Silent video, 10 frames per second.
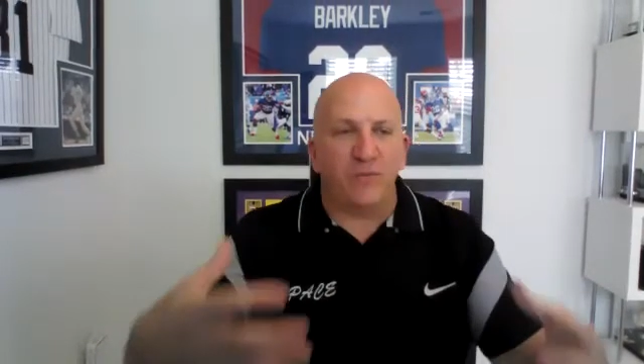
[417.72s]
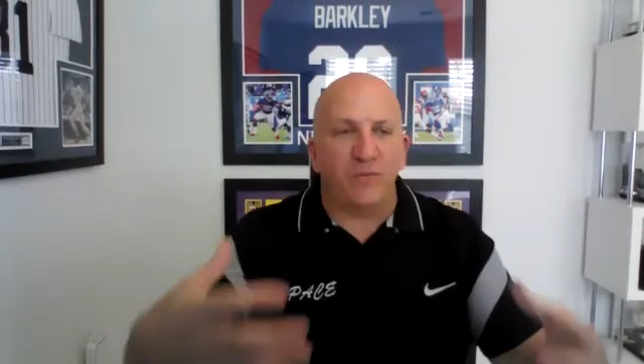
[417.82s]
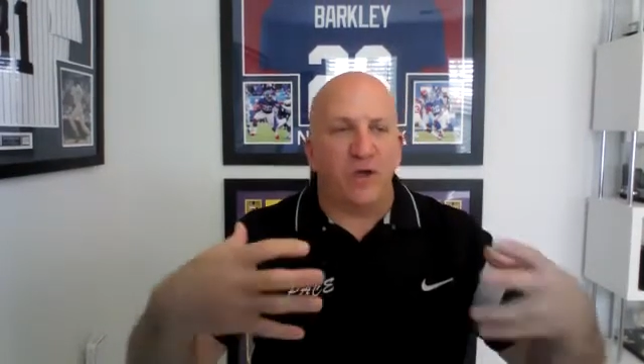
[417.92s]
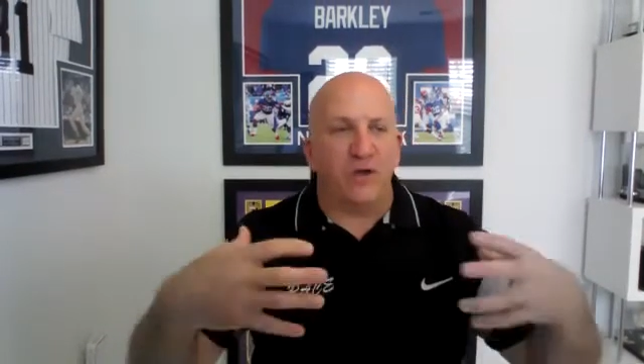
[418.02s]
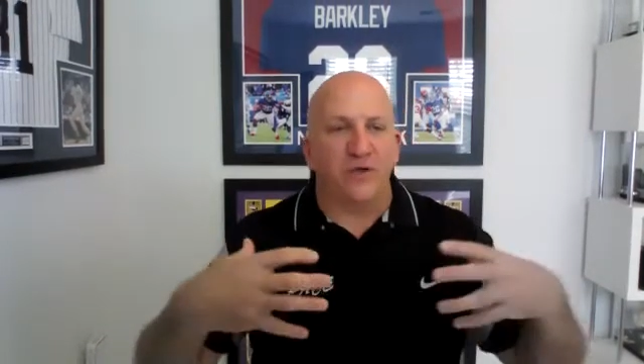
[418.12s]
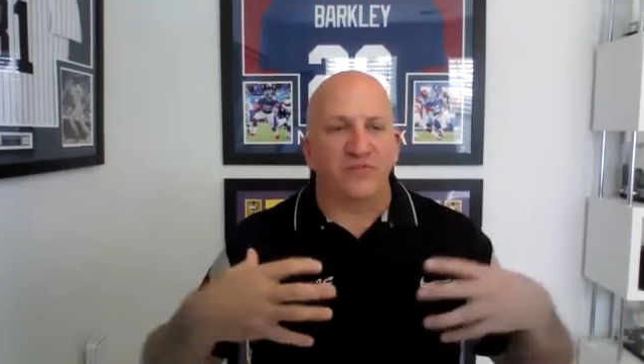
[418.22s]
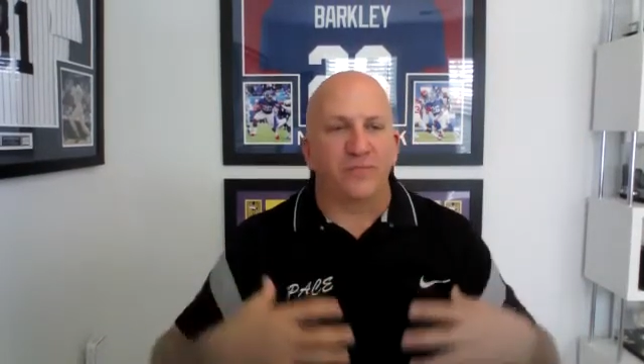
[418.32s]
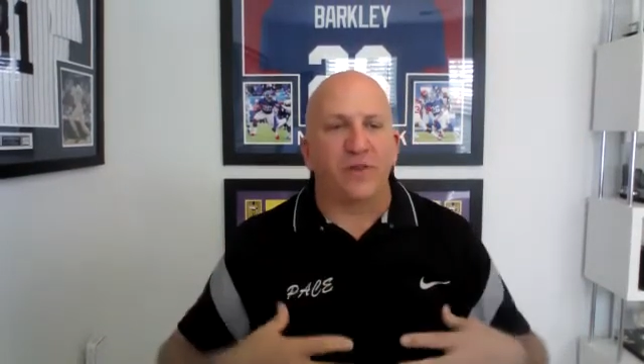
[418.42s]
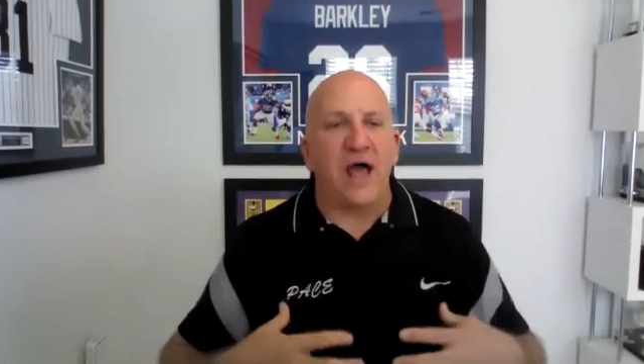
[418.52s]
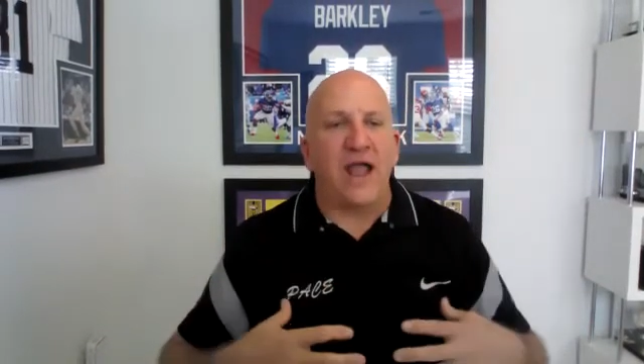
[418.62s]
a
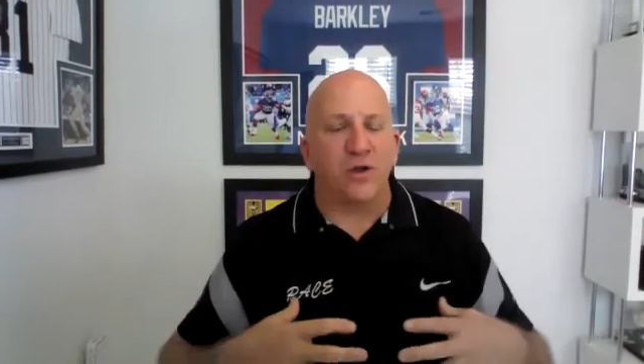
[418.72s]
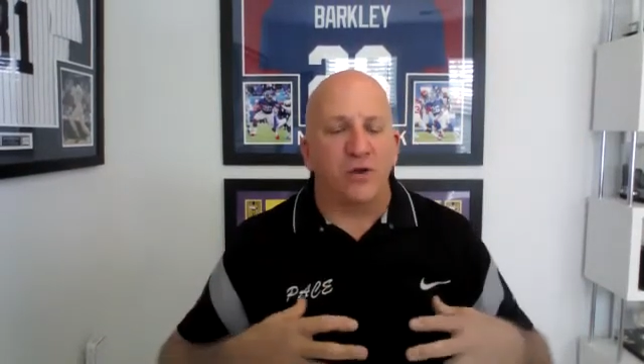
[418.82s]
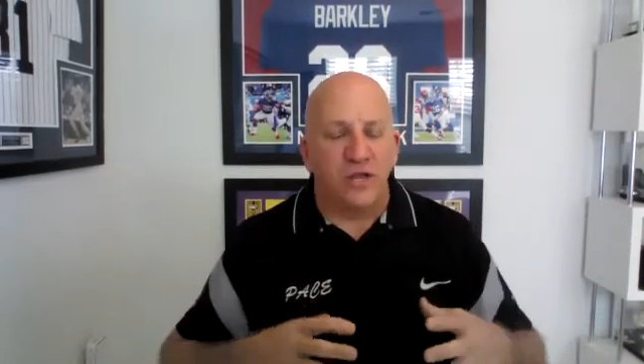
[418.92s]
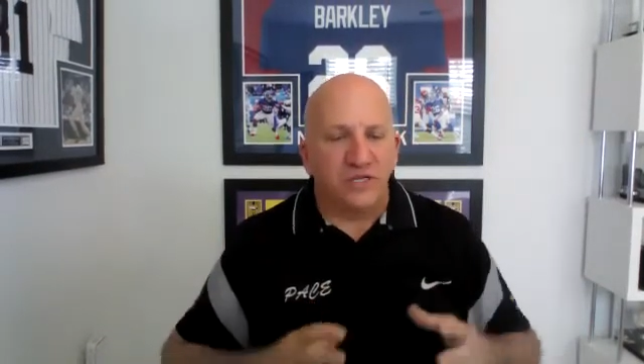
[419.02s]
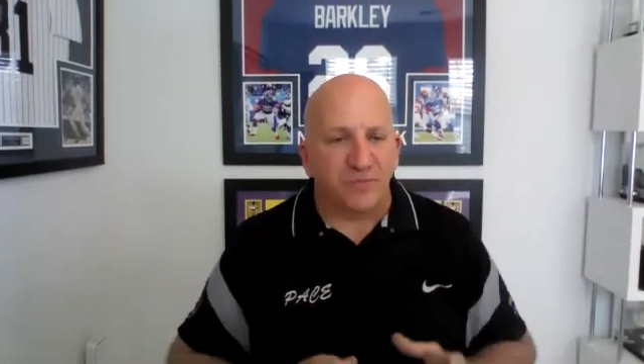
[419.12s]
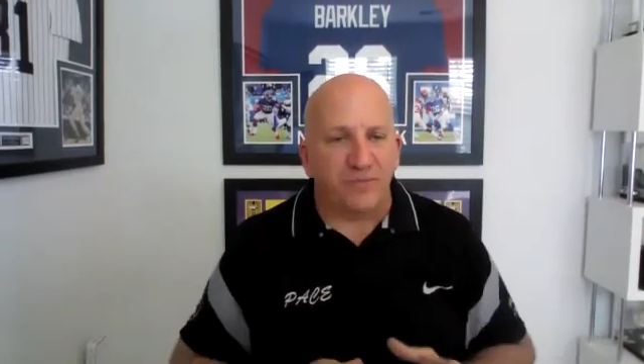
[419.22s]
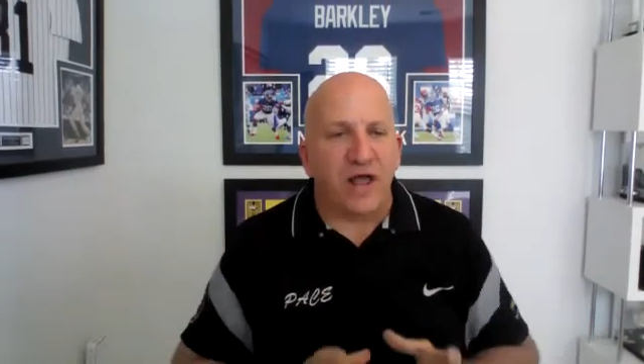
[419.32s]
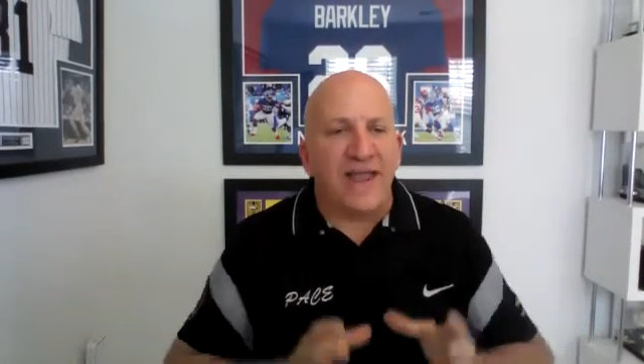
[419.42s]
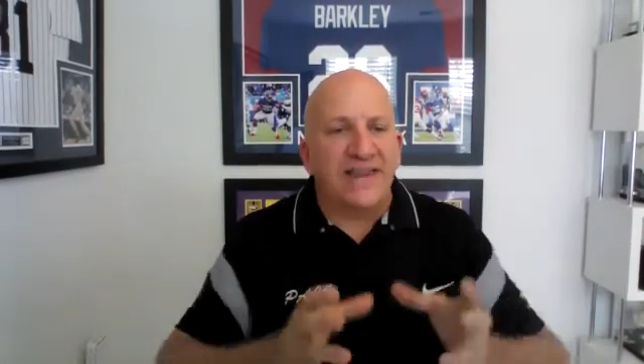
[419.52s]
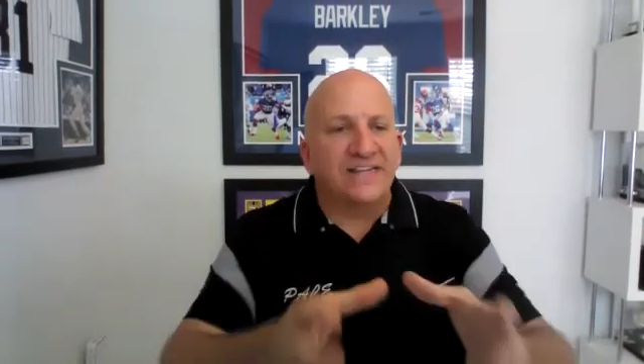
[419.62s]
supplier
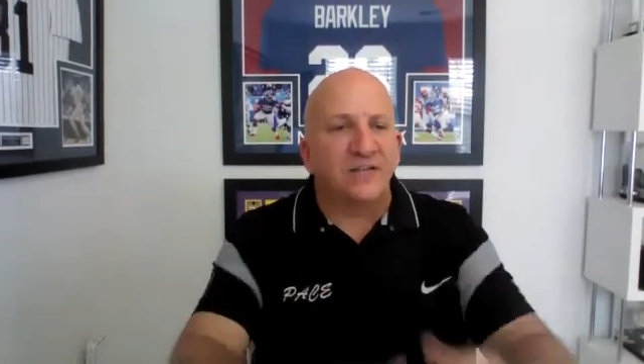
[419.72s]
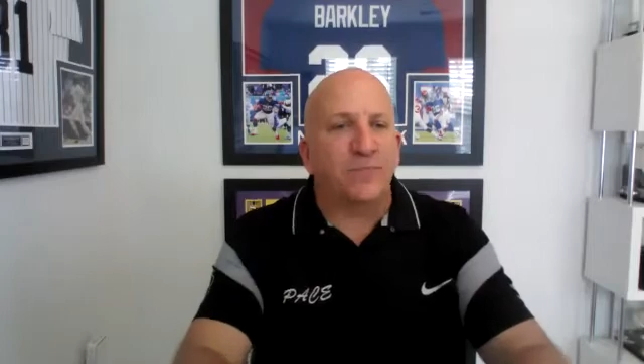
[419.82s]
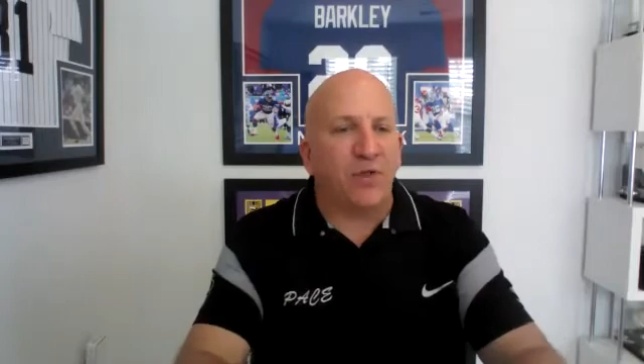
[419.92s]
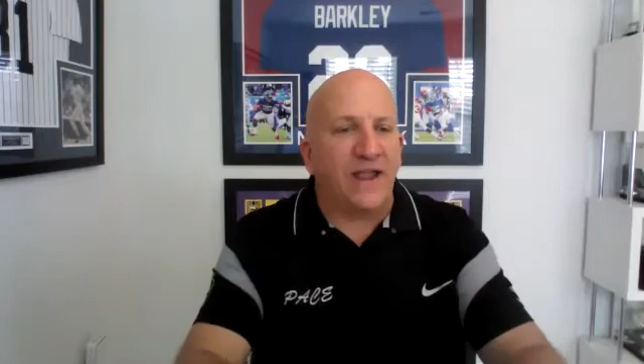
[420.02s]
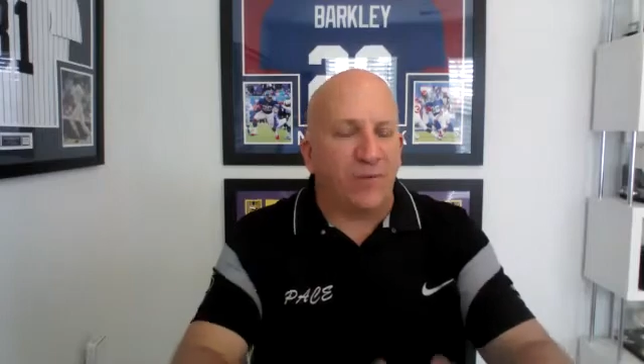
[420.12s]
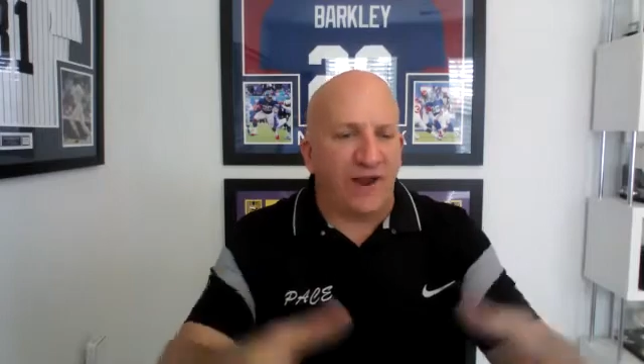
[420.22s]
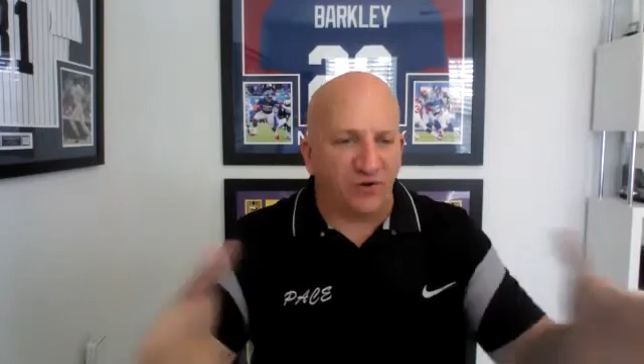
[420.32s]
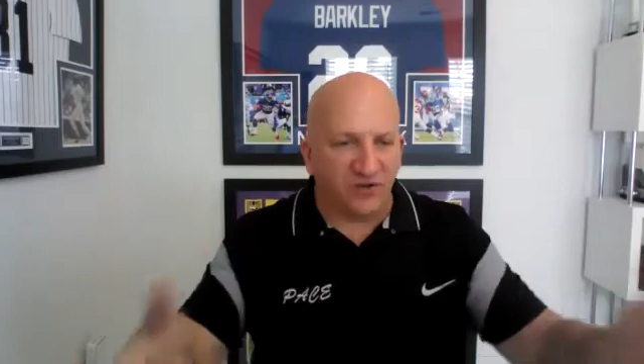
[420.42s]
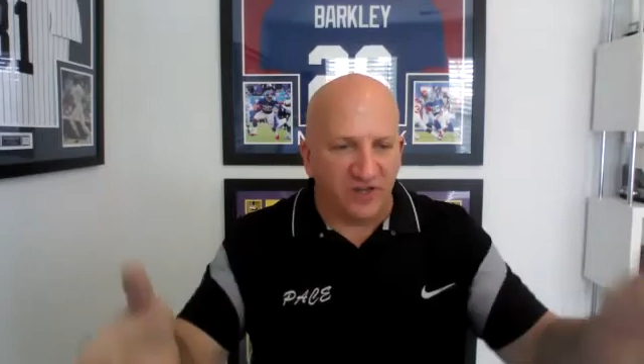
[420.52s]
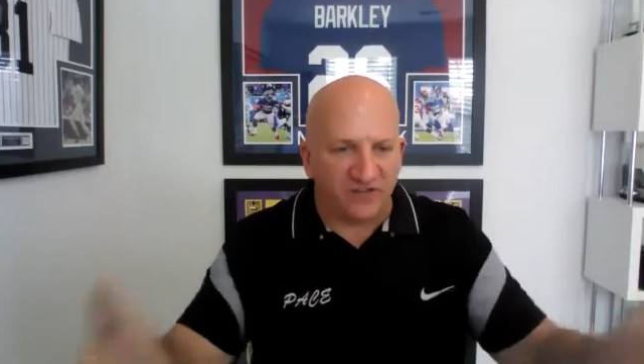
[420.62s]
supplying into the plant, right? There's
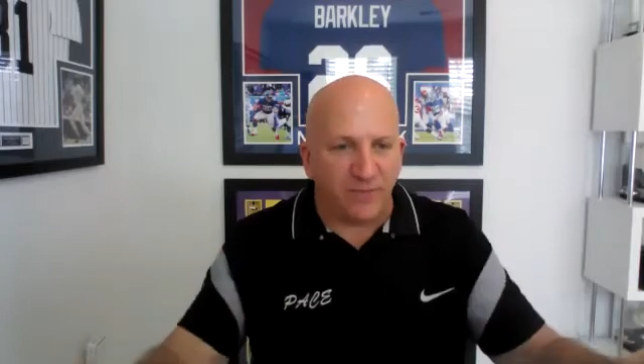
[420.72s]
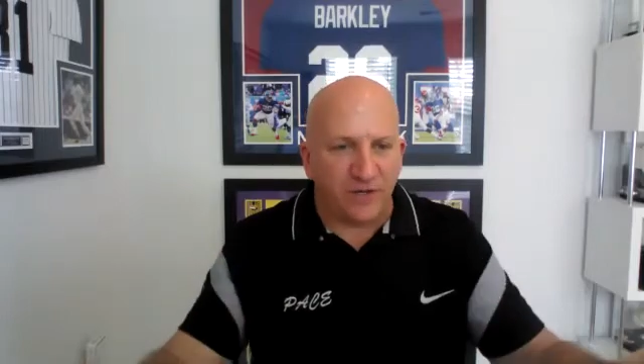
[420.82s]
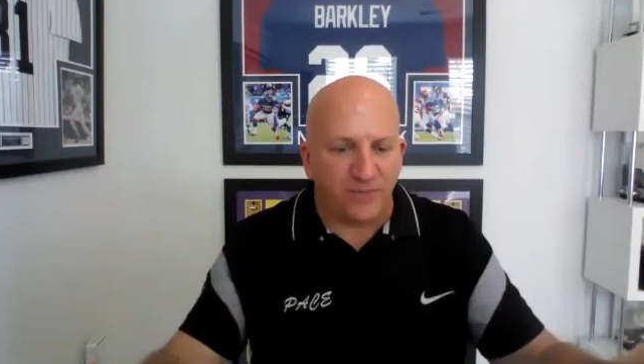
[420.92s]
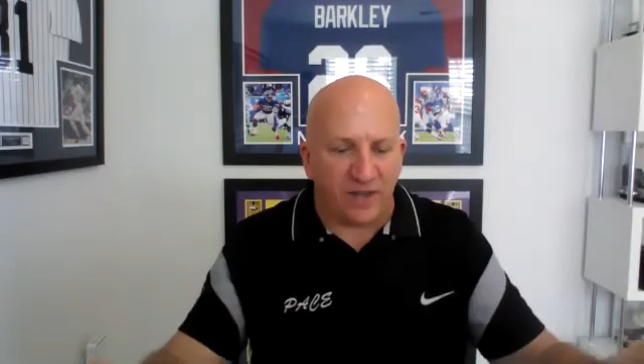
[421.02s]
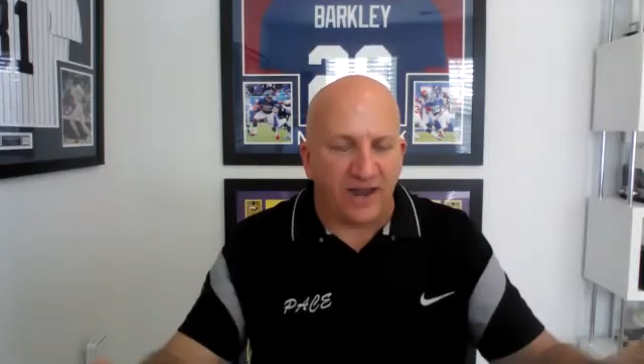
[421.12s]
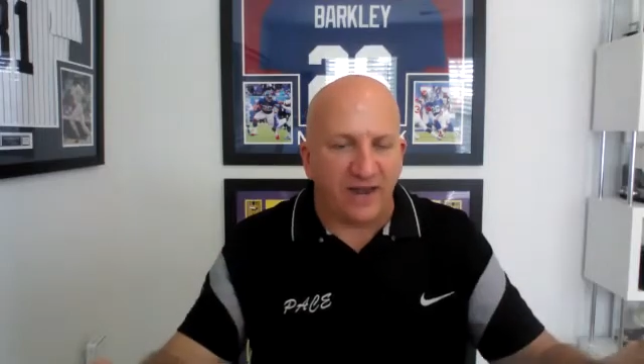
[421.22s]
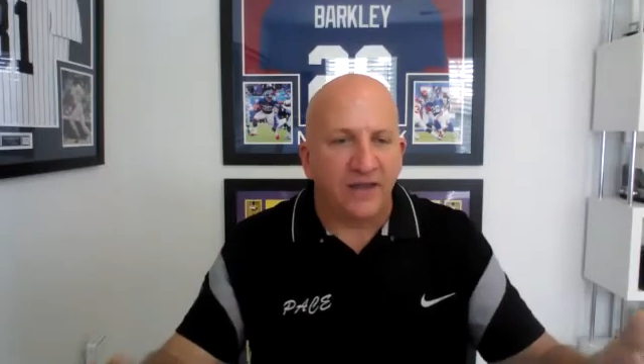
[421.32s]
an assembly plant.